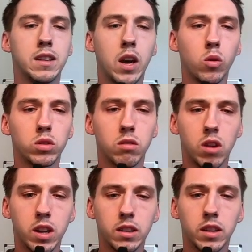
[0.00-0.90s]
They're also
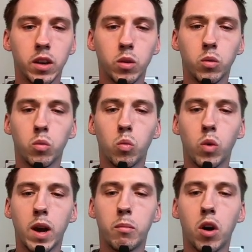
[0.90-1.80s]
running a deal
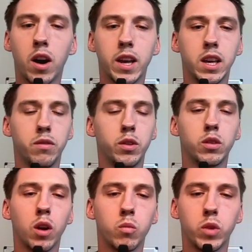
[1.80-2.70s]
whereby if you
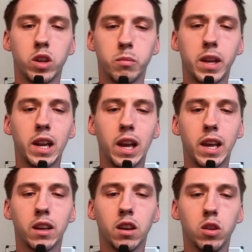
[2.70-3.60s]
don't win your mini
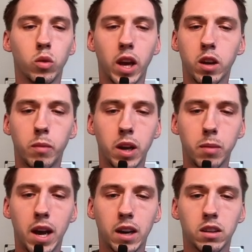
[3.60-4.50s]
league, you'll get your money
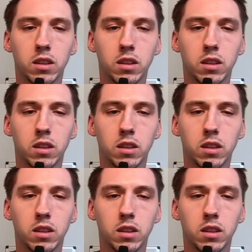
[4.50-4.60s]
back.